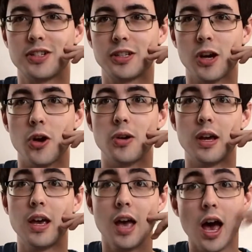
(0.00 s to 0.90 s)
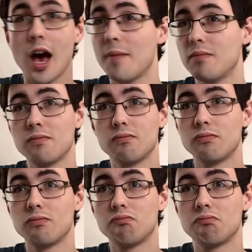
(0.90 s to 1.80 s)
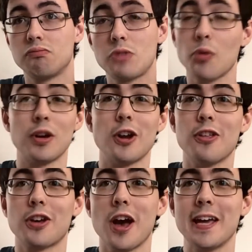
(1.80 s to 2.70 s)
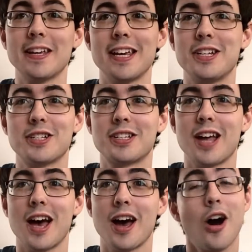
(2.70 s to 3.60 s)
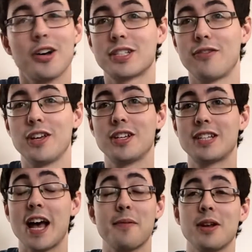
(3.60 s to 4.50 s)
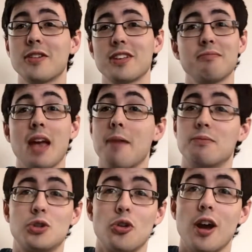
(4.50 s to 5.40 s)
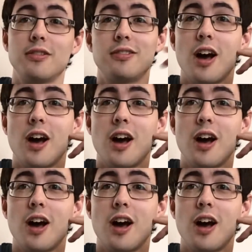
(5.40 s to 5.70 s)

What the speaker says: to go. Don't really know the guy. He just asked if he could tag me, and I was like, yeah, sure.